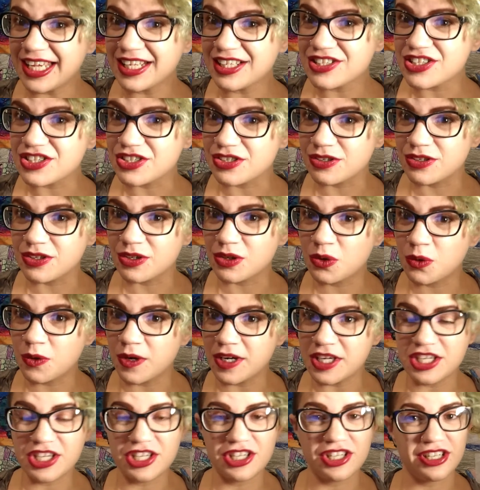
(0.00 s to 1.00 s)
answer the
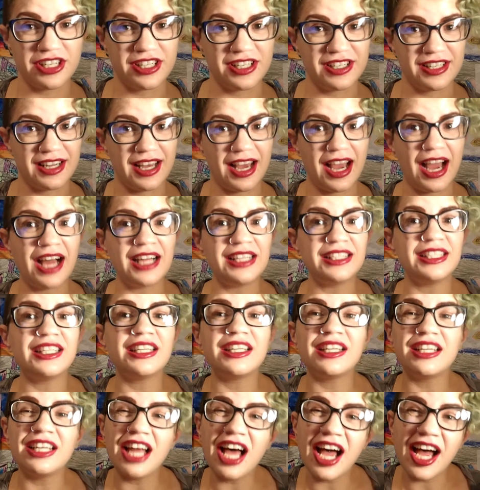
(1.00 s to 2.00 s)
question a
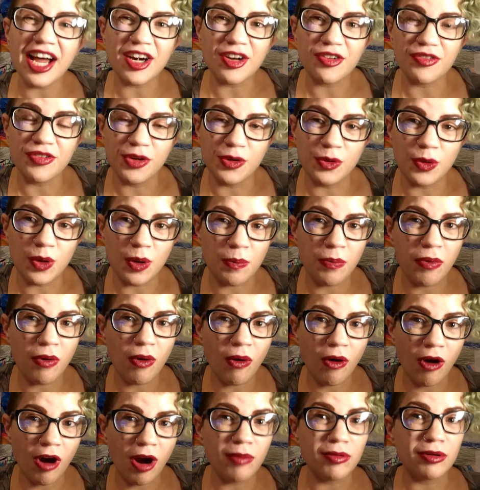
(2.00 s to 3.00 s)
lot of you are
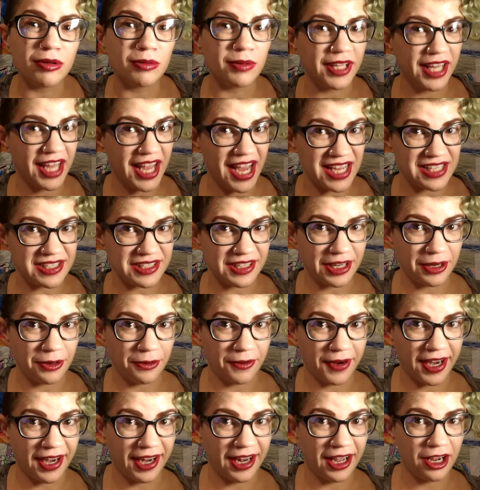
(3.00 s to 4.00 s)
probably asking
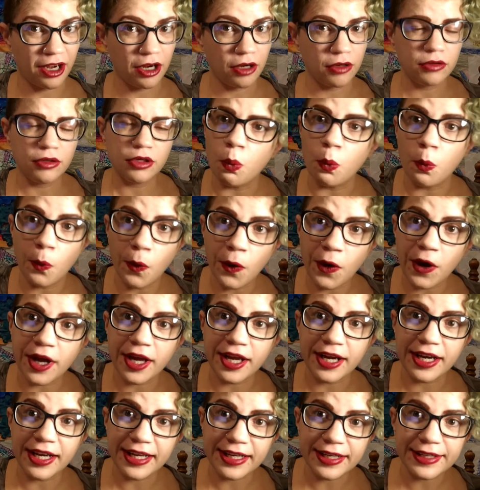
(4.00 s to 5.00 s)
right now, what
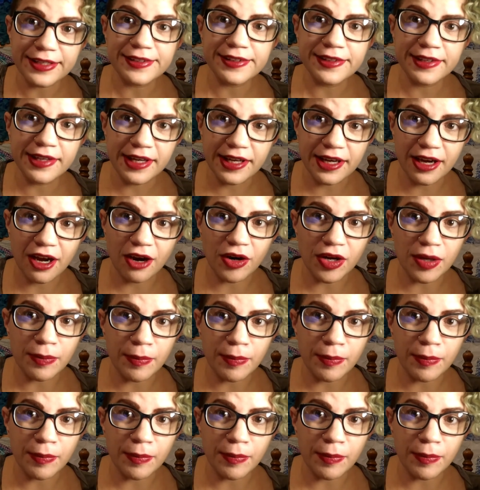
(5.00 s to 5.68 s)
is Chiari